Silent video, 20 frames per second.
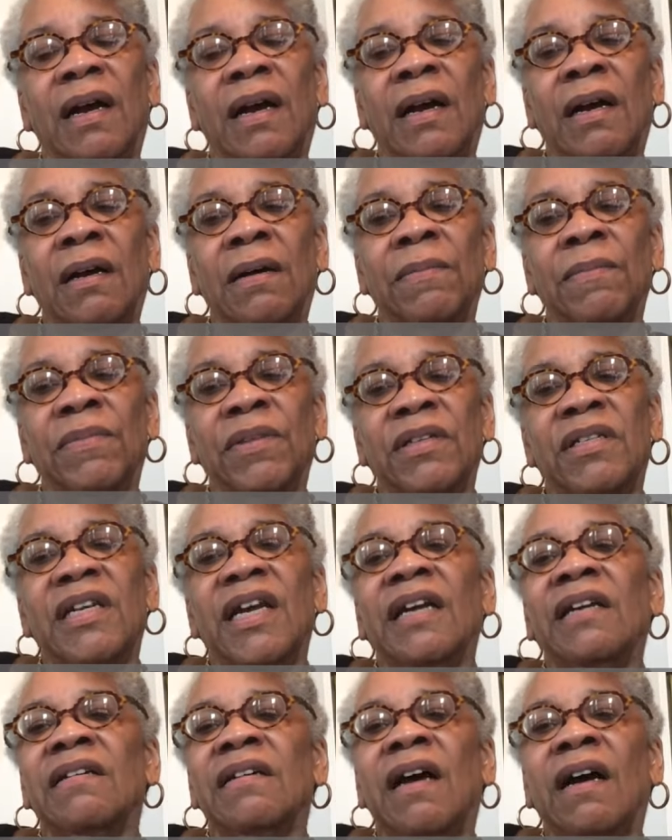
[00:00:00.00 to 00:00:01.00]
the
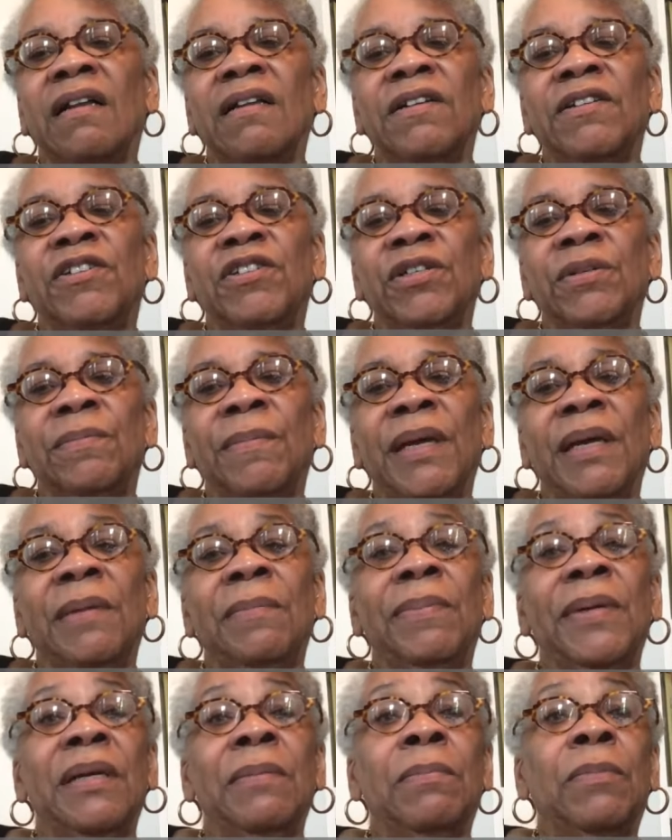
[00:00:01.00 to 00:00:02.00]
technology may
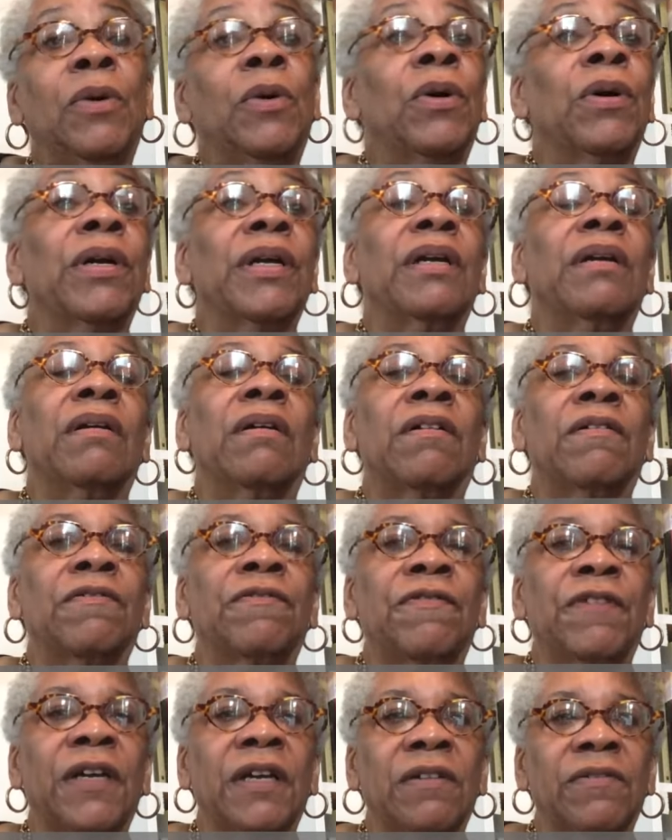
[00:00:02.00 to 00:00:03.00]
be more in our
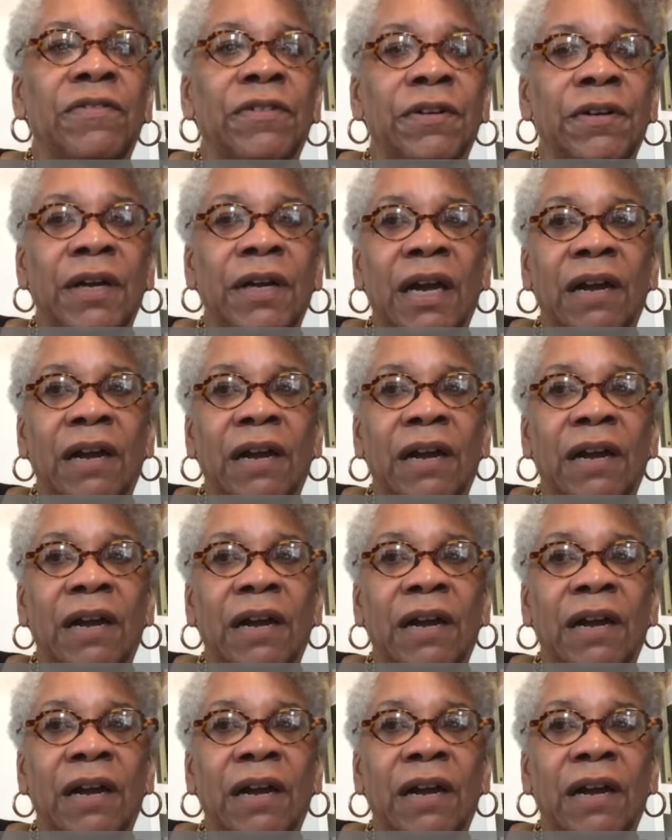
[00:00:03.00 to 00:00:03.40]
favor.